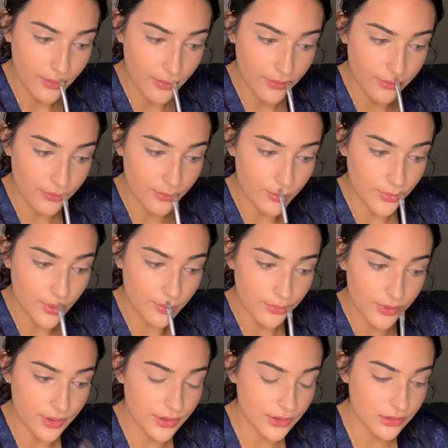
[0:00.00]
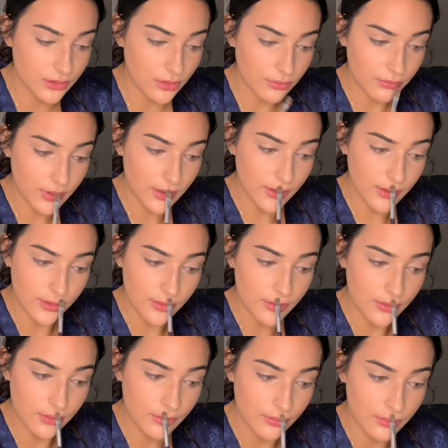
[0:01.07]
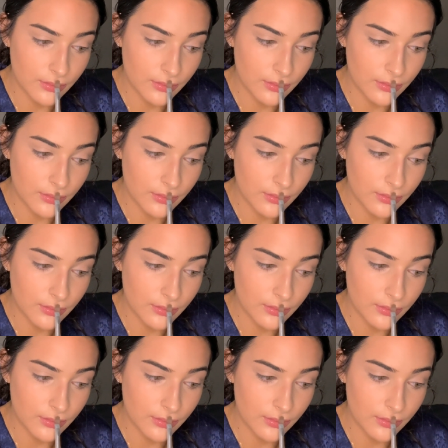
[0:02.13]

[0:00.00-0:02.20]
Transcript: And sometimes I just go right here.